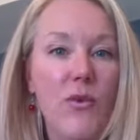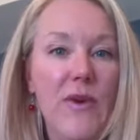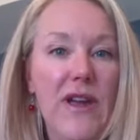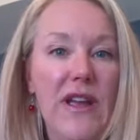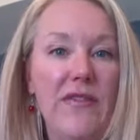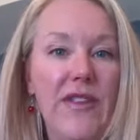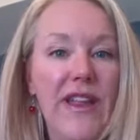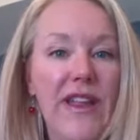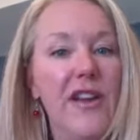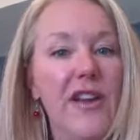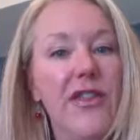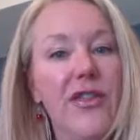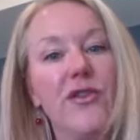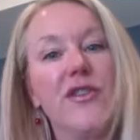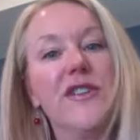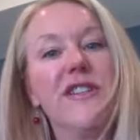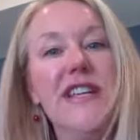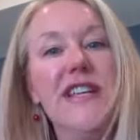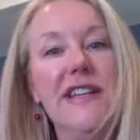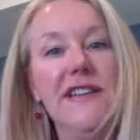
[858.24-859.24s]
have like a
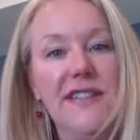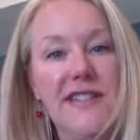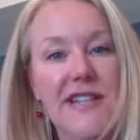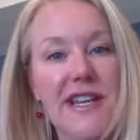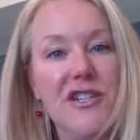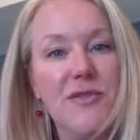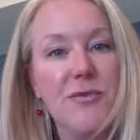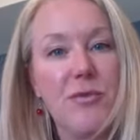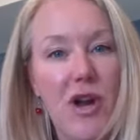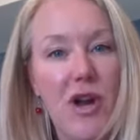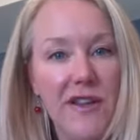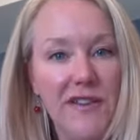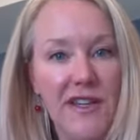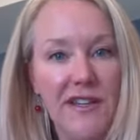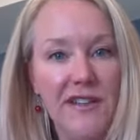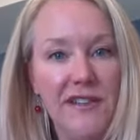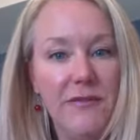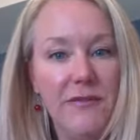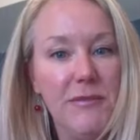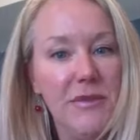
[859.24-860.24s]
13-stage
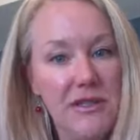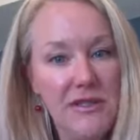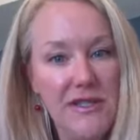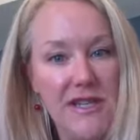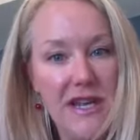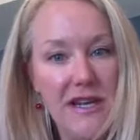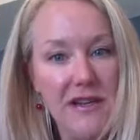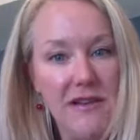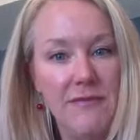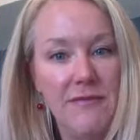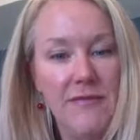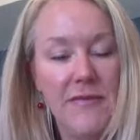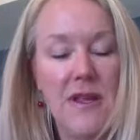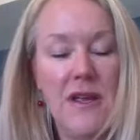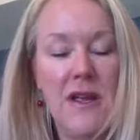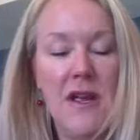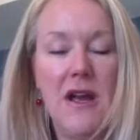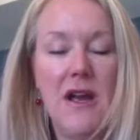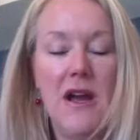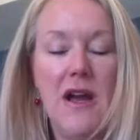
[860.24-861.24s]
process of building.
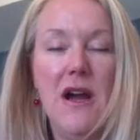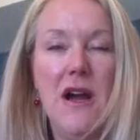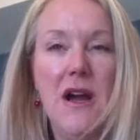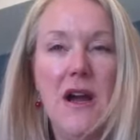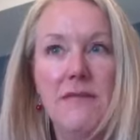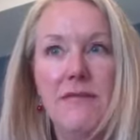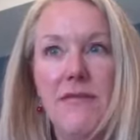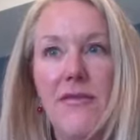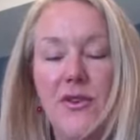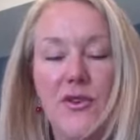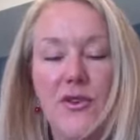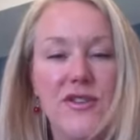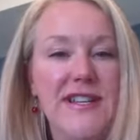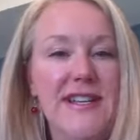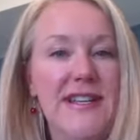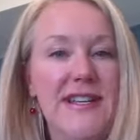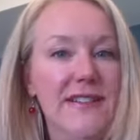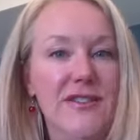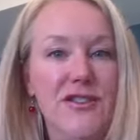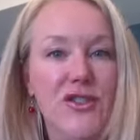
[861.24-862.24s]

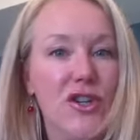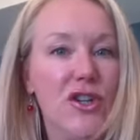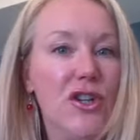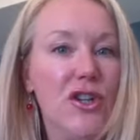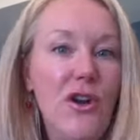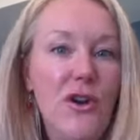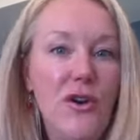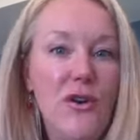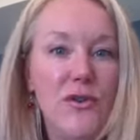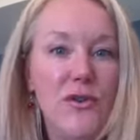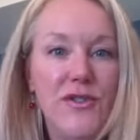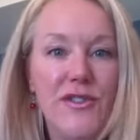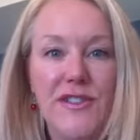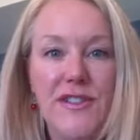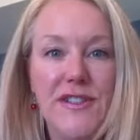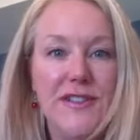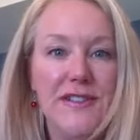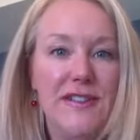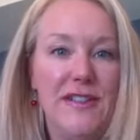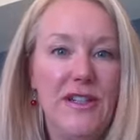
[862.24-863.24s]
13 is you're closed,
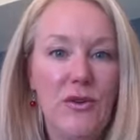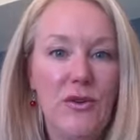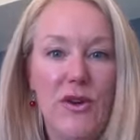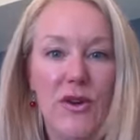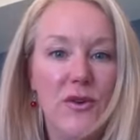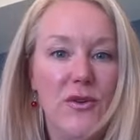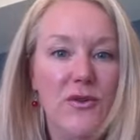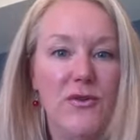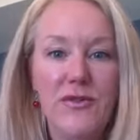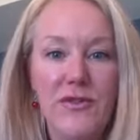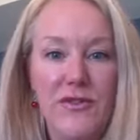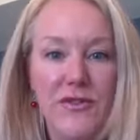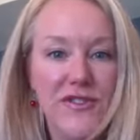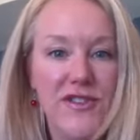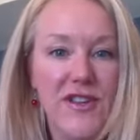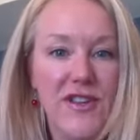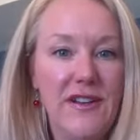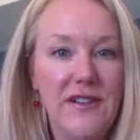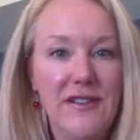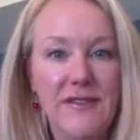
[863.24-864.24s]
0, there's
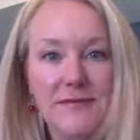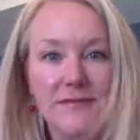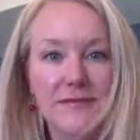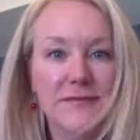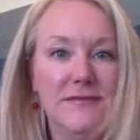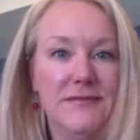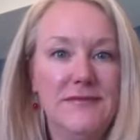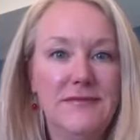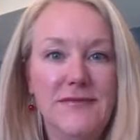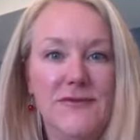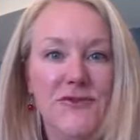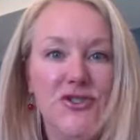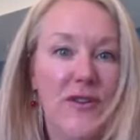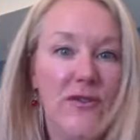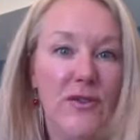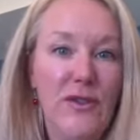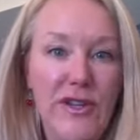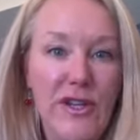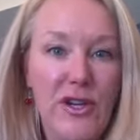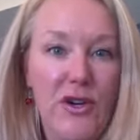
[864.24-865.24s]
not a
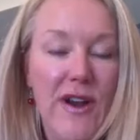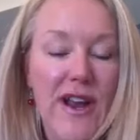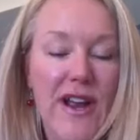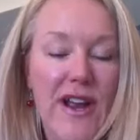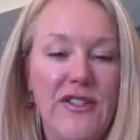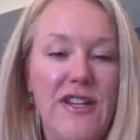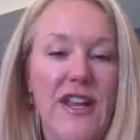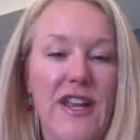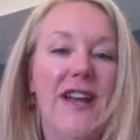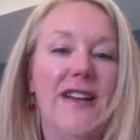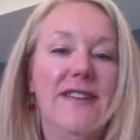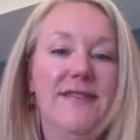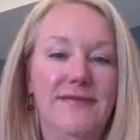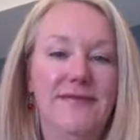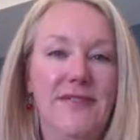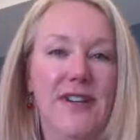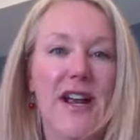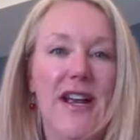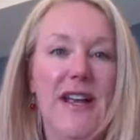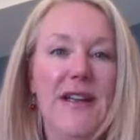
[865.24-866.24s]
shovel in the ground yet,
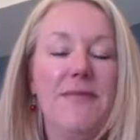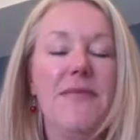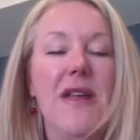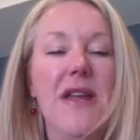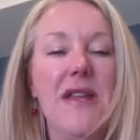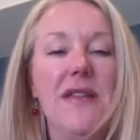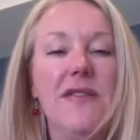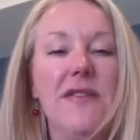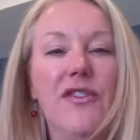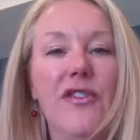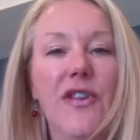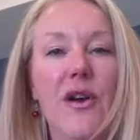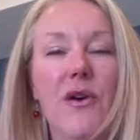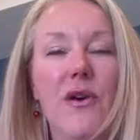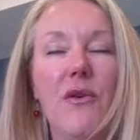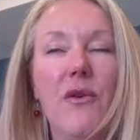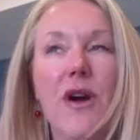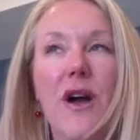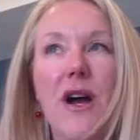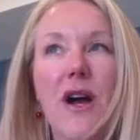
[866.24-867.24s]
right? And
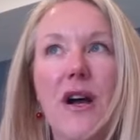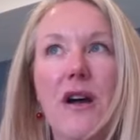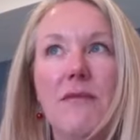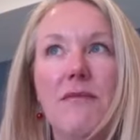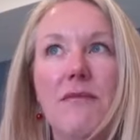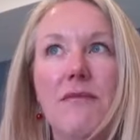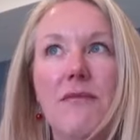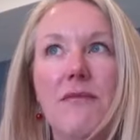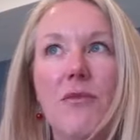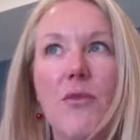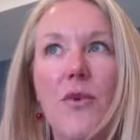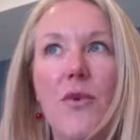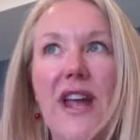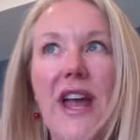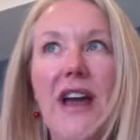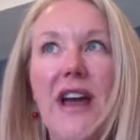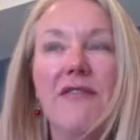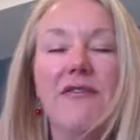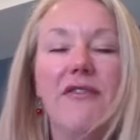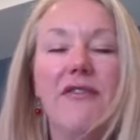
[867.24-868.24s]
so we
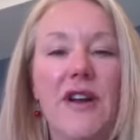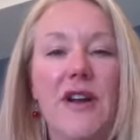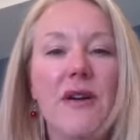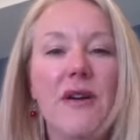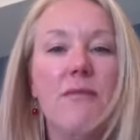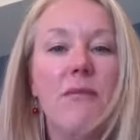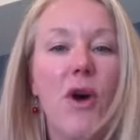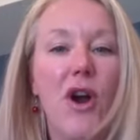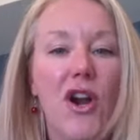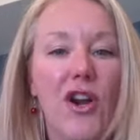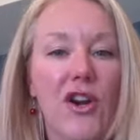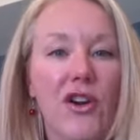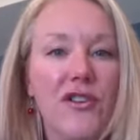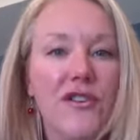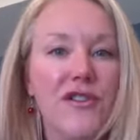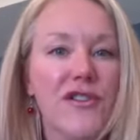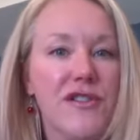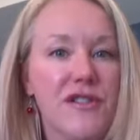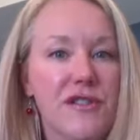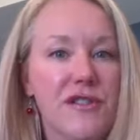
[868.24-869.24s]
have
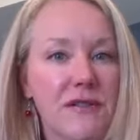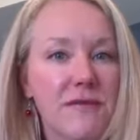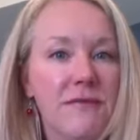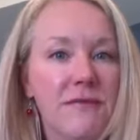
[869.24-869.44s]
markers